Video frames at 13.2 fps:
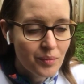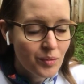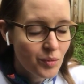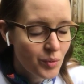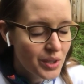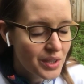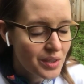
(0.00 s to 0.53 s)

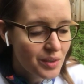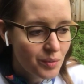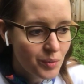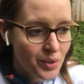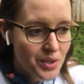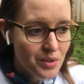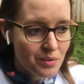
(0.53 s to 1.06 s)
what
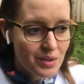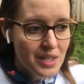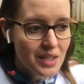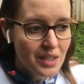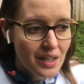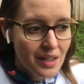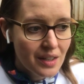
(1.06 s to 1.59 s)
they're reading.
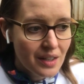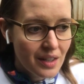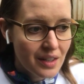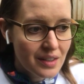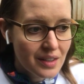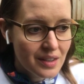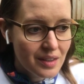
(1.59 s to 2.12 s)

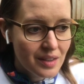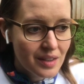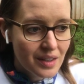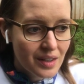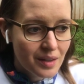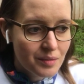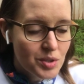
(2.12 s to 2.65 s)
And then,
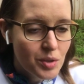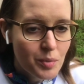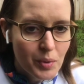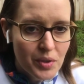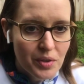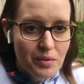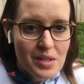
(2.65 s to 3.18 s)
so the book
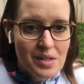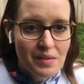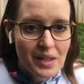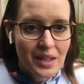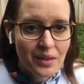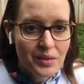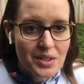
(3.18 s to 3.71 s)
they're reading right
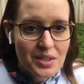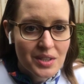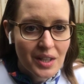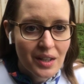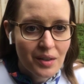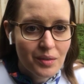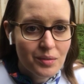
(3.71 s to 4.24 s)
now is
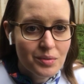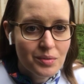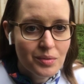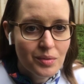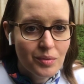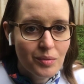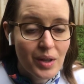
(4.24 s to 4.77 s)

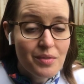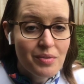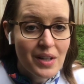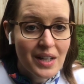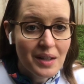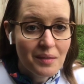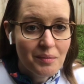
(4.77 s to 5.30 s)
White
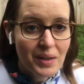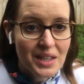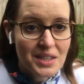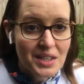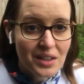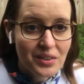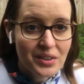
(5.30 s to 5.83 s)
Fang by
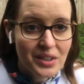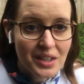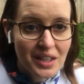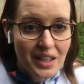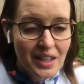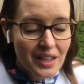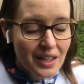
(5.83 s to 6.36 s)
Jack London.
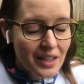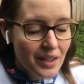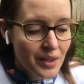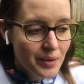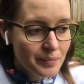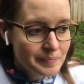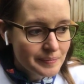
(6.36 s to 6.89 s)

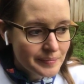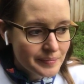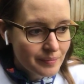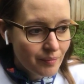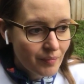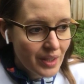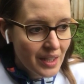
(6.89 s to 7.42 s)

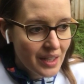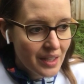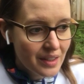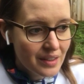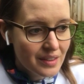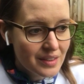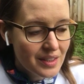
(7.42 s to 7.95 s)

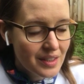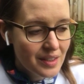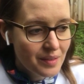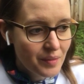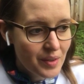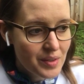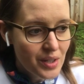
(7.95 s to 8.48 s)
And
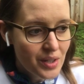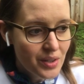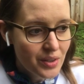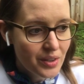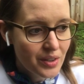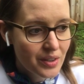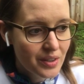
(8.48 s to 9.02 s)
my
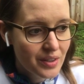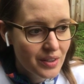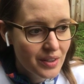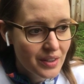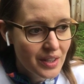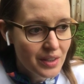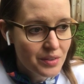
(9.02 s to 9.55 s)
daughter,
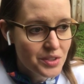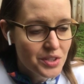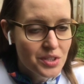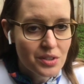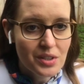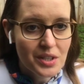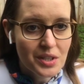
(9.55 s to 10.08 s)
they're just
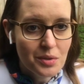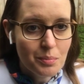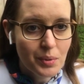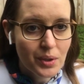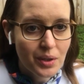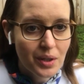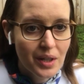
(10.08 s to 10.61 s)
starting a new
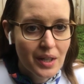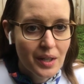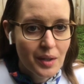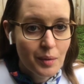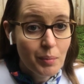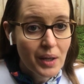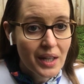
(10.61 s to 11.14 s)
book,
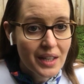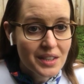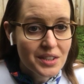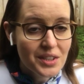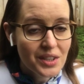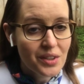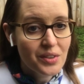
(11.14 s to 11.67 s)
but
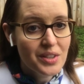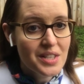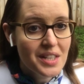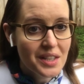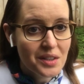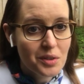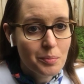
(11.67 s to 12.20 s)
she had already
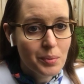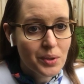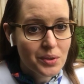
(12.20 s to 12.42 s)
taken her book